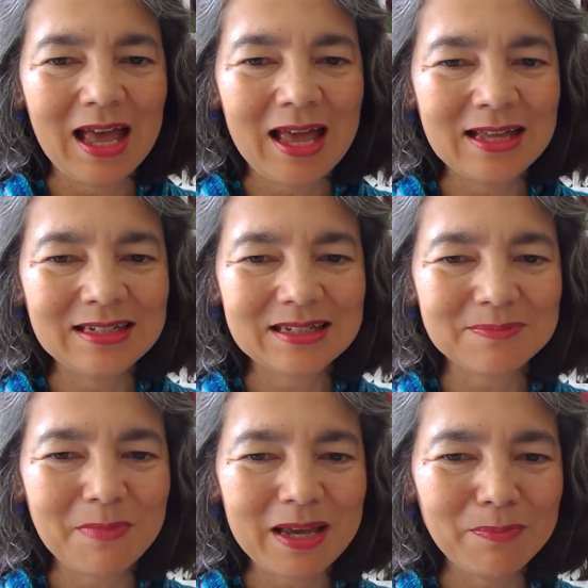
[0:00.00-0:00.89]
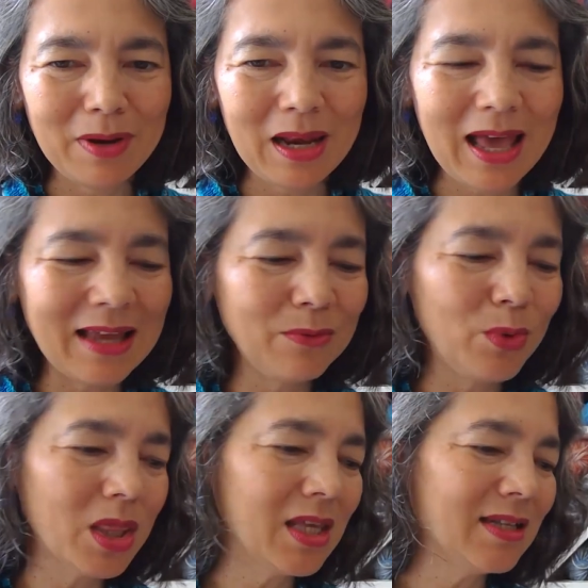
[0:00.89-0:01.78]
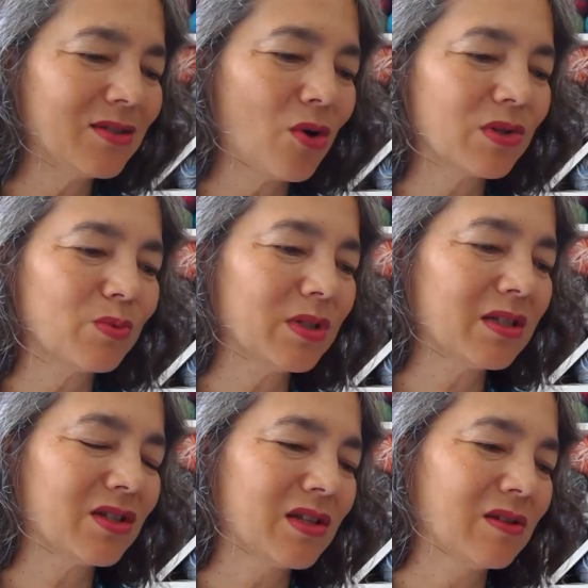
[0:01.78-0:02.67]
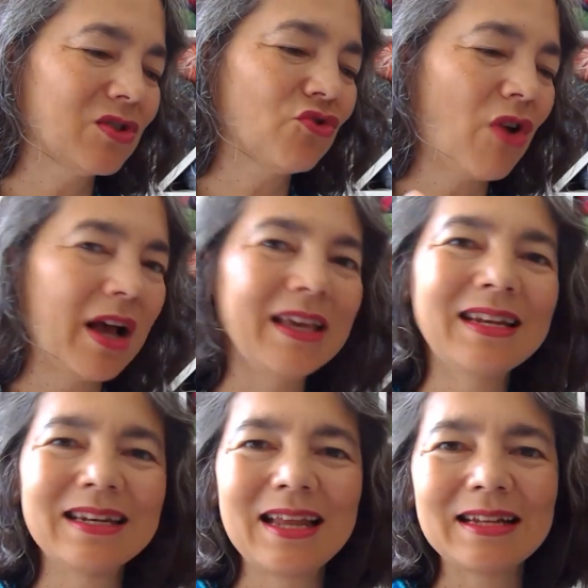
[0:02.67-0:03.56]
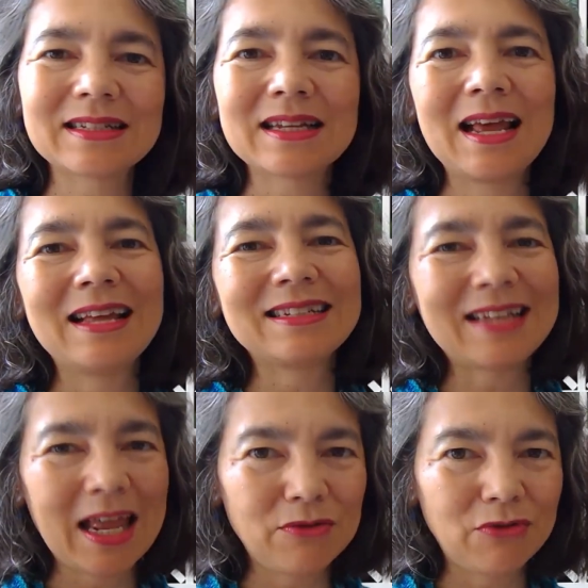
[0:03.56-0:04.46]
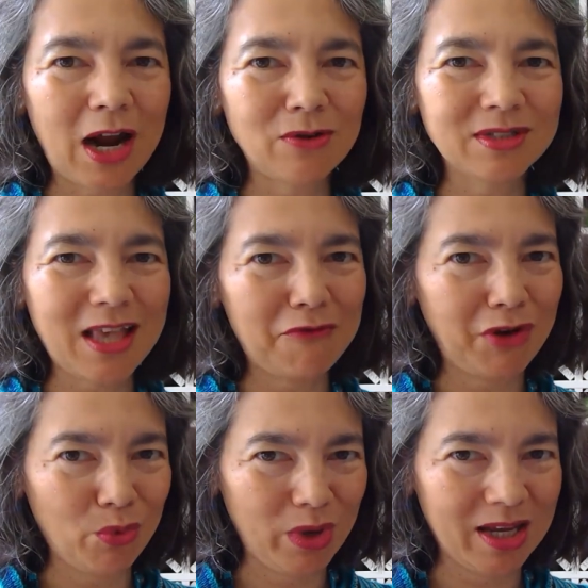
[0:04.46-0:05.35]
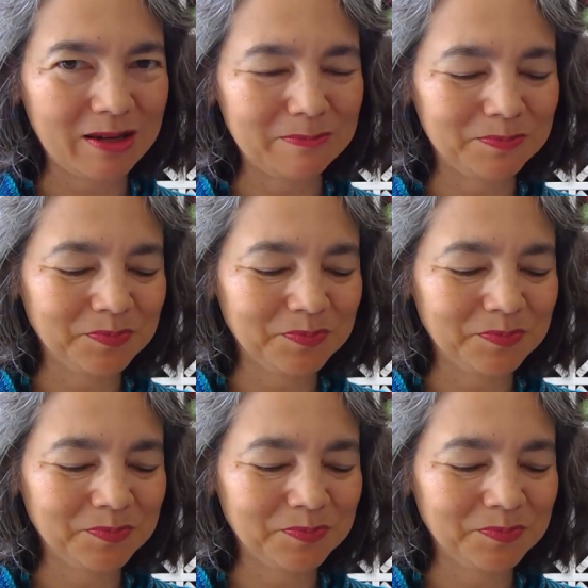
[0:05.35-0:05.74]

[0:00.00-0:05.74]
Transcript: And my plan with these socks was to try and knit 10 rounds every week.